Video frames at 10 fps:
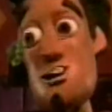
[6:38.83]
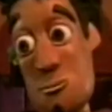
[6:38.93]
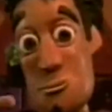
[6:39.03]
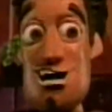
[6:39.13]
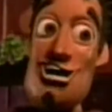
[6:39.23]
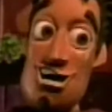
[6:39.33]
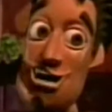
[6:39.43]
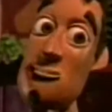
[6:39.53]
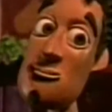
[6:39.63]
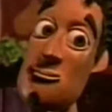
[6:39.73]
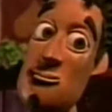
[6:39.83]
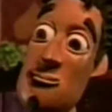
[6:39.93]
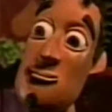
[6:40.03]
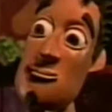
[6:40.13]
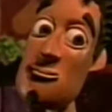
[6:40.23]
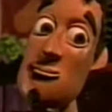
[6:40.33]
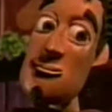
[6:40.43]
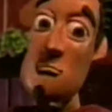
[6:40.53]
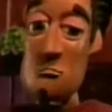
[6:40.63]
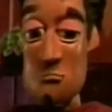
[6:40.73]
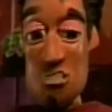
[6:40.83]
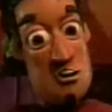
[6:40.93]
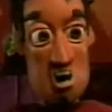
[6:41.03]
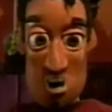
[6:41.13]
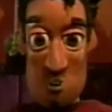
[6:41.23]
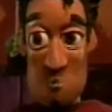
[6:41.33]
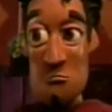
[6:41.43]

I'm paid up. Just go.